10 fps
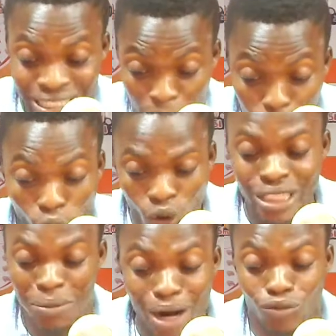Chemino,
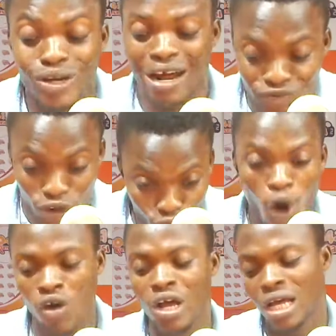Emmanuel
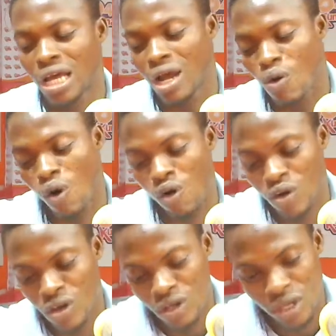Aveno, I will ho.
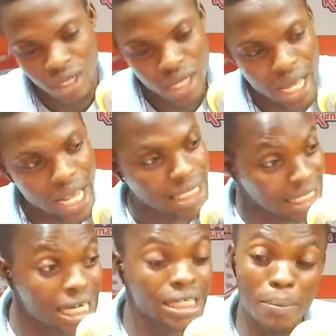
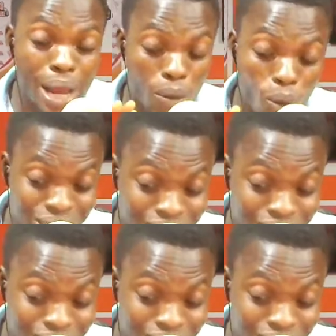Signal be a war